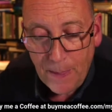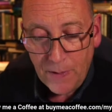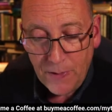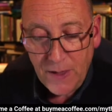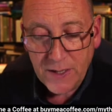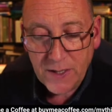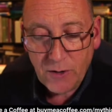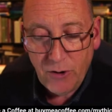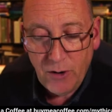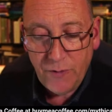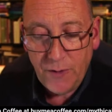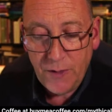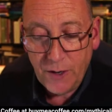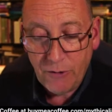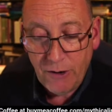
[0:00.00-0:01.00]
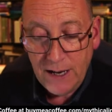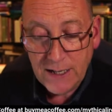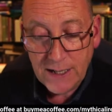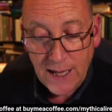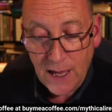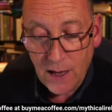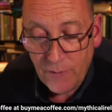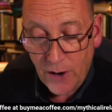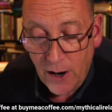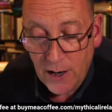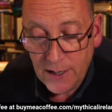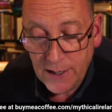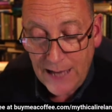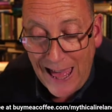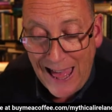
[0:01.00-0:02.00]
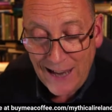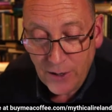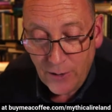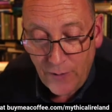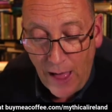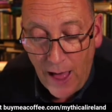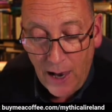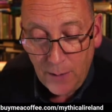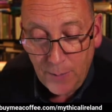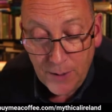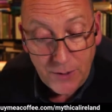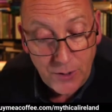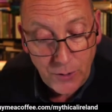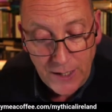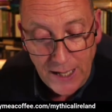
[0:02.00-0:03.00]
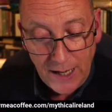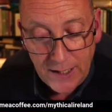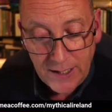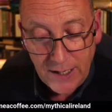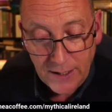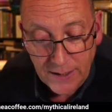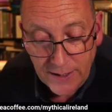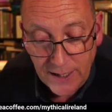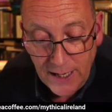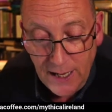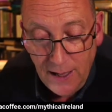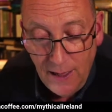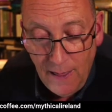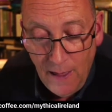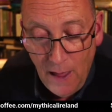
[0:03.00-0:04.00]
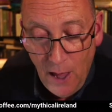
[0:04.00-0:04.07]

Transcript: This Crimthann the Great, King of Ireland and of Alban to the Ictian Sea,